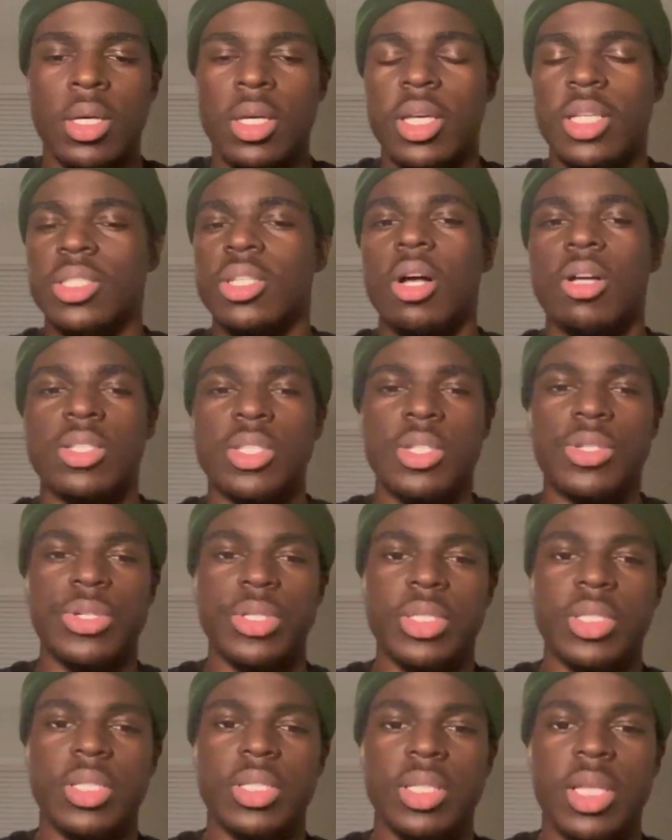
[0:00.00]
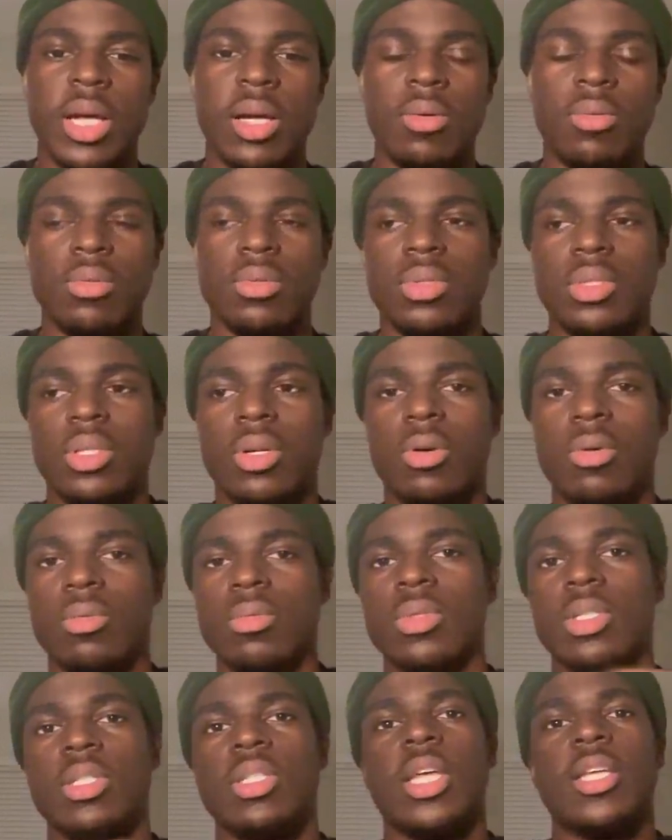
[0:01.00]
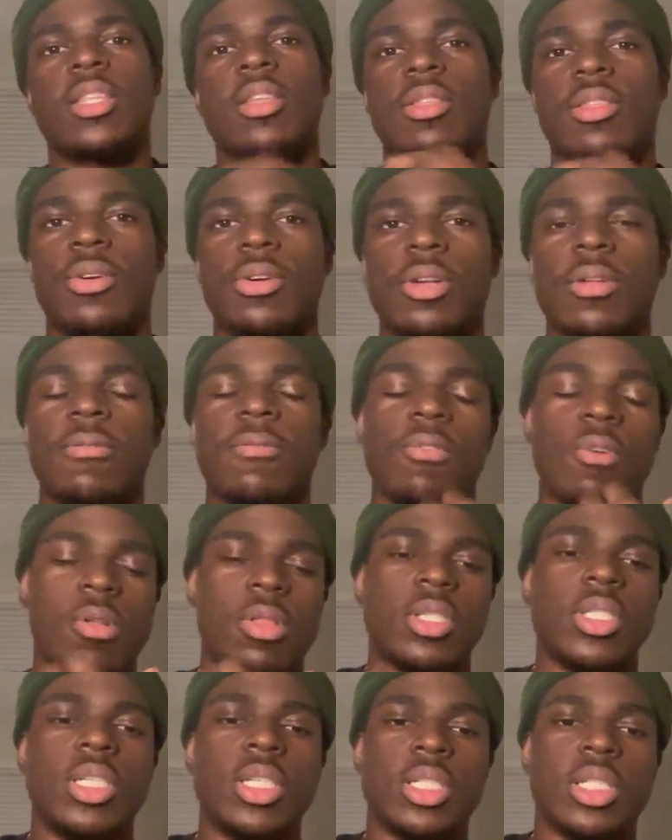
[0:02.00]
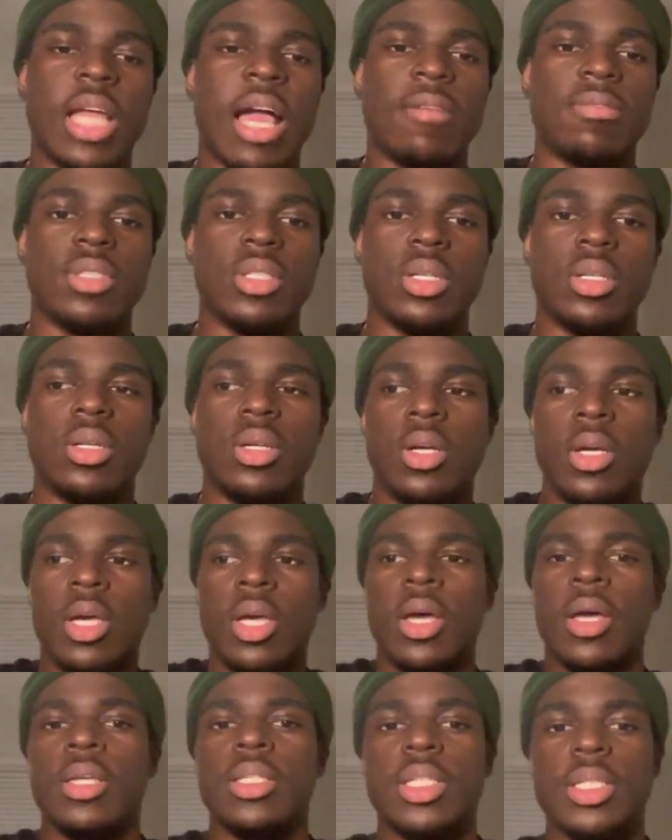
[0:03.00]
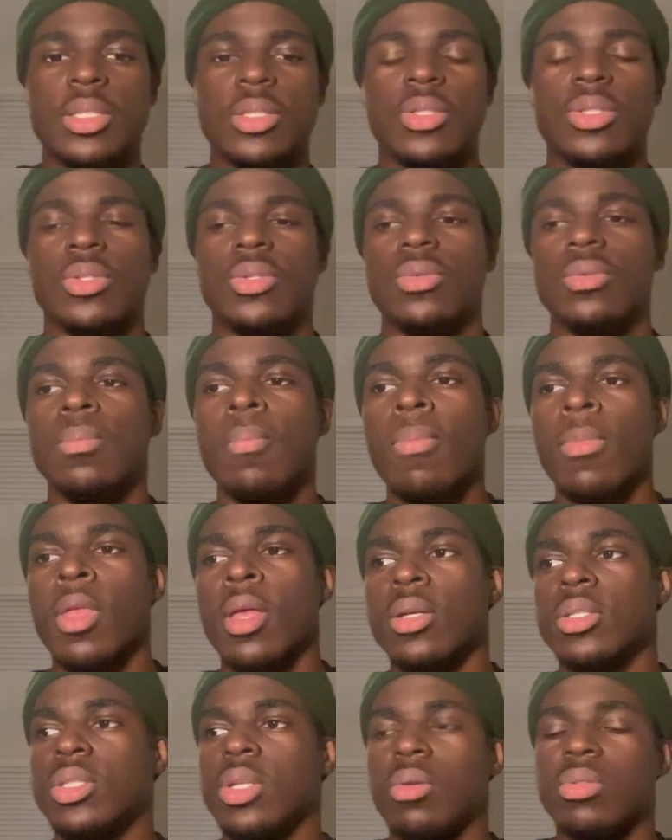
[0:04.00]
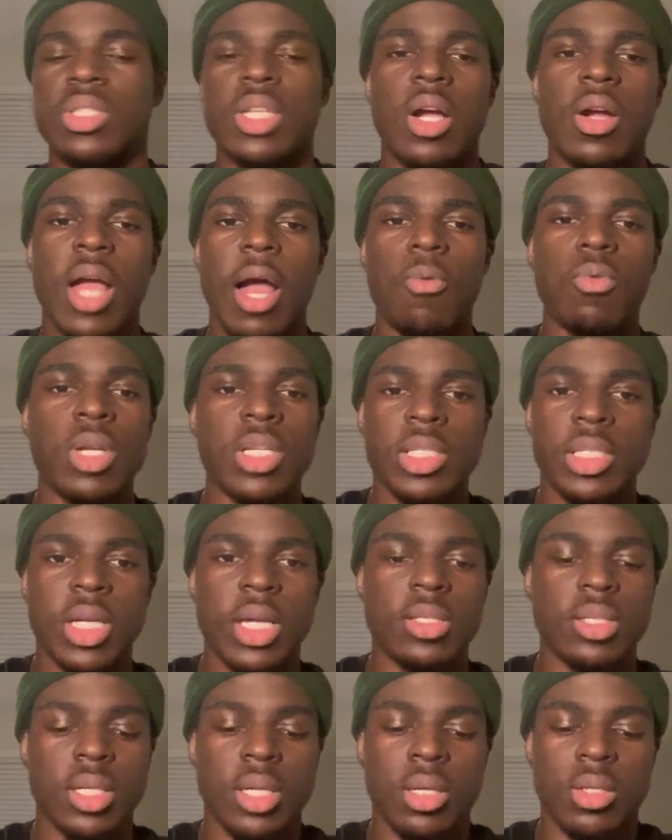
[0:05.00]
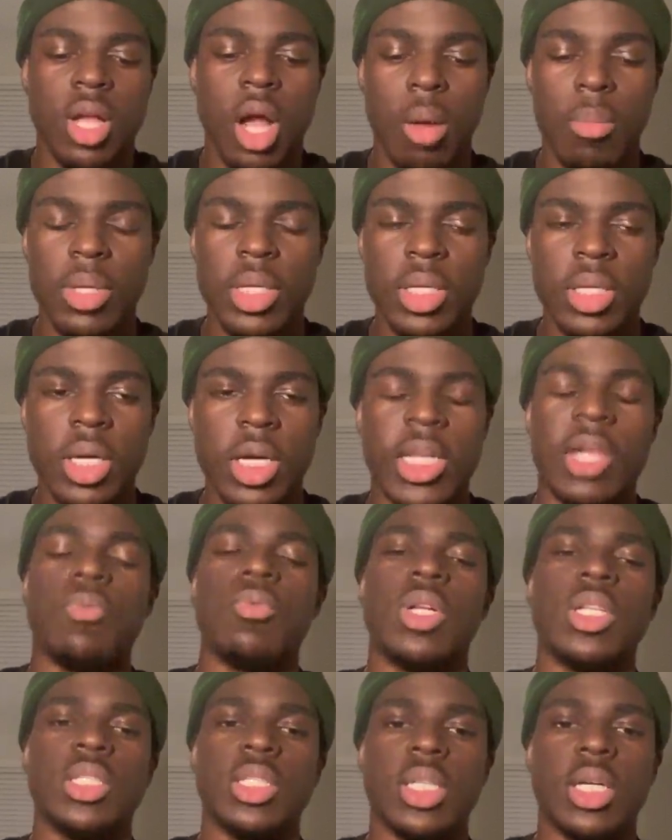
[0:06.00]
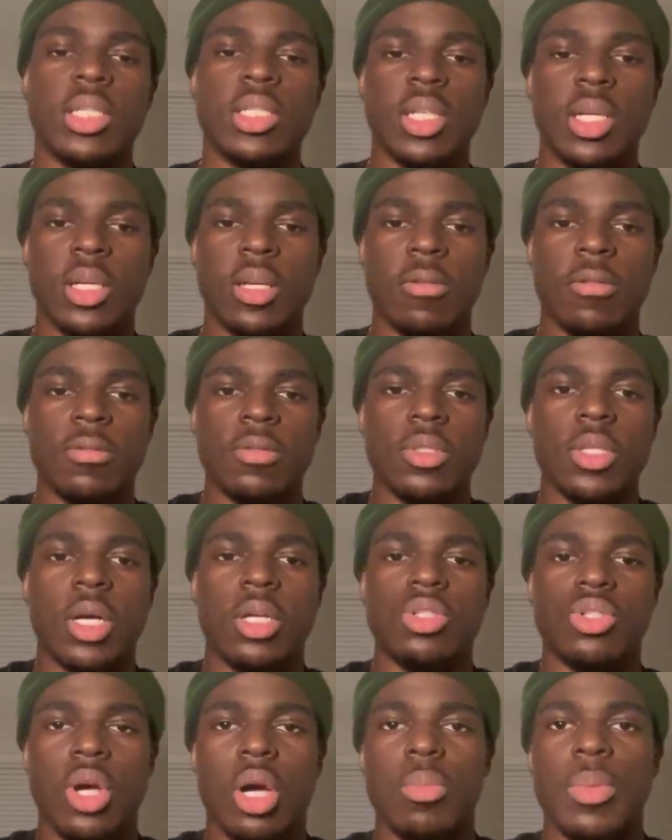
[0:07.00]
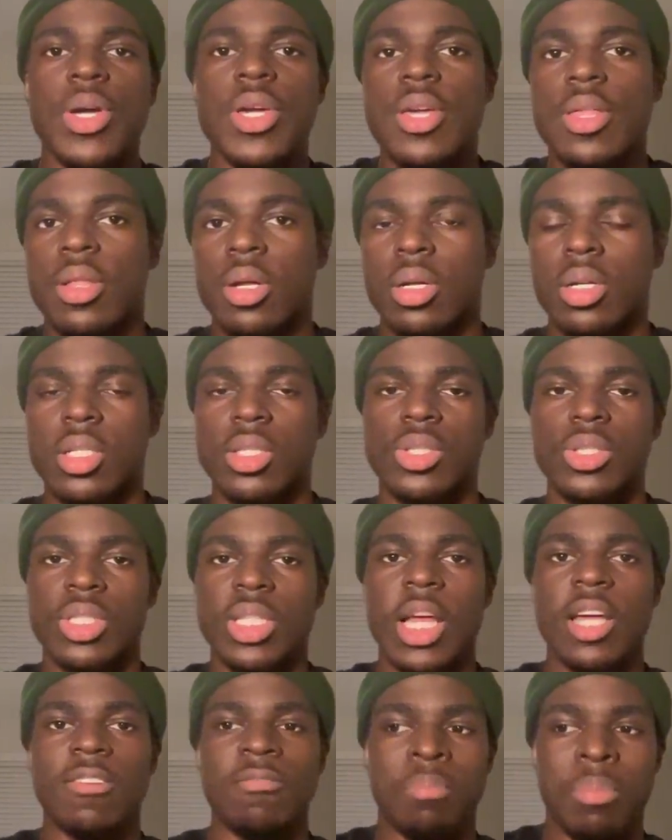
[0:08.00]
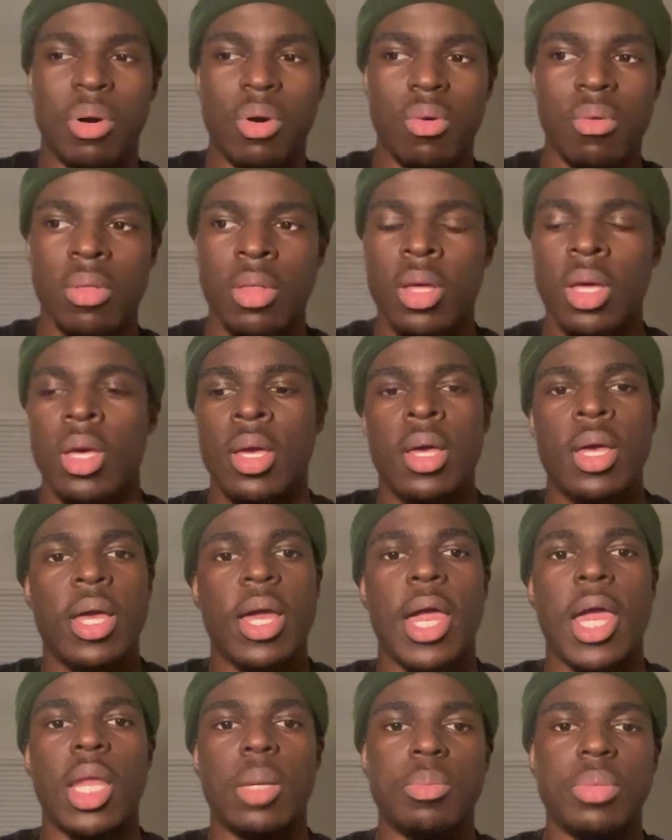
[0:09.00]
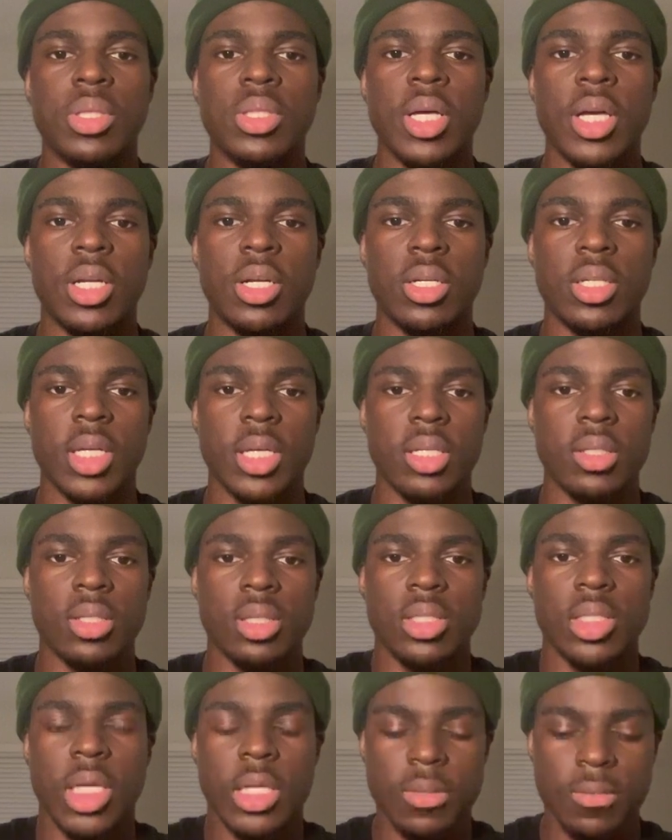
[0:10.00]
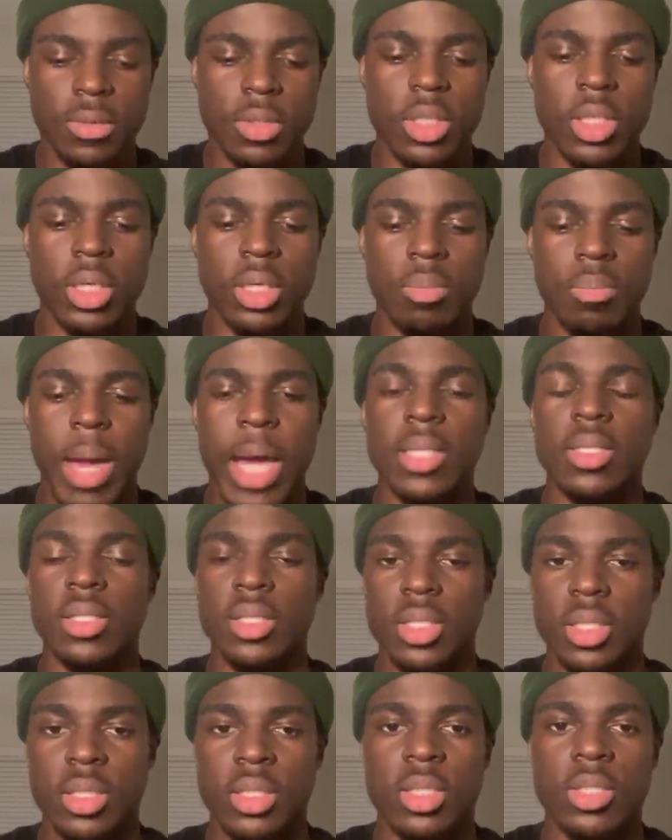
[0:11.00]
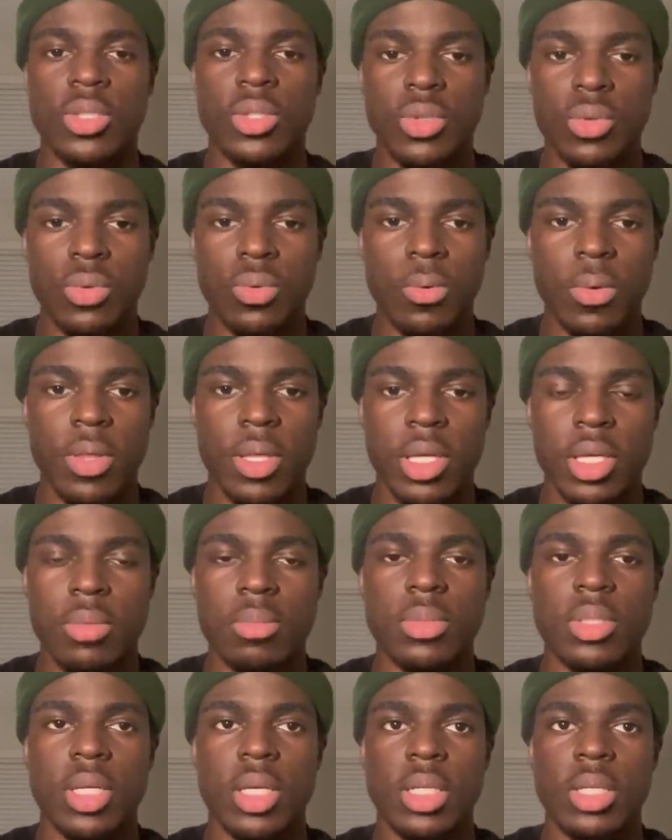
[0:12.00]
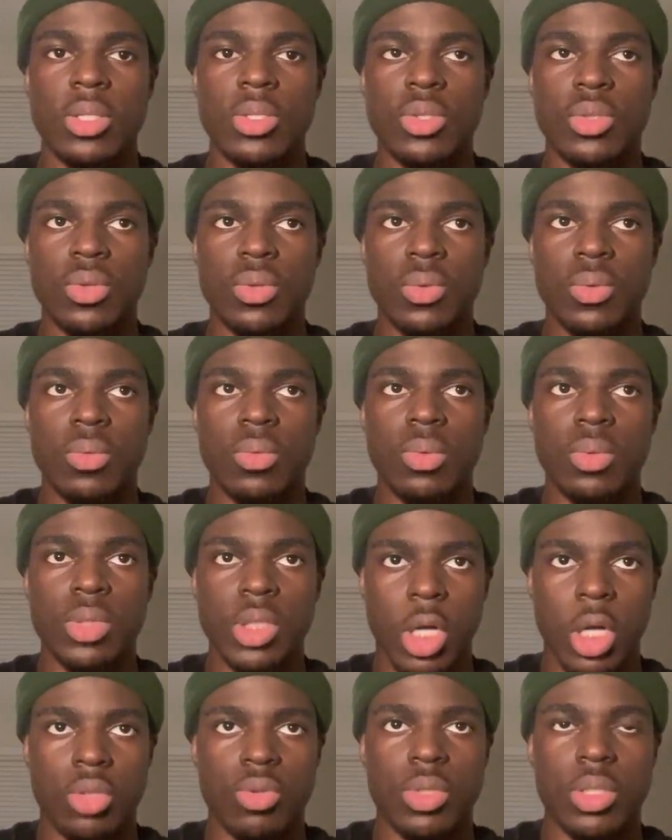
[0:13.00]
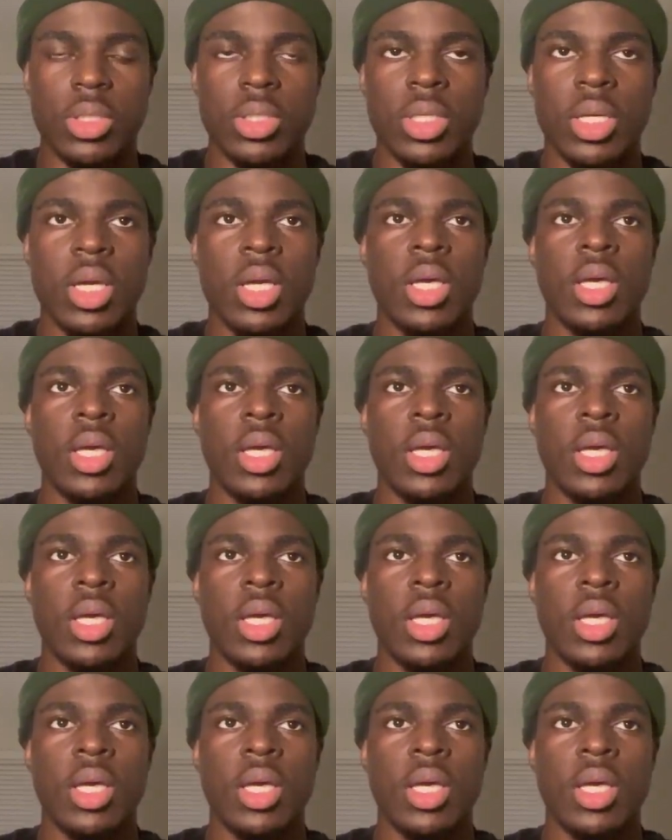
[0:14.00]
it's all seriousness now you know in like the third and fourth season after season two so it's not i wouldn't say it's like a comedy and i wouldn't say it's like a full on drama either it's just kind of both and Bill Hader like successfully balances the two themes and the two genres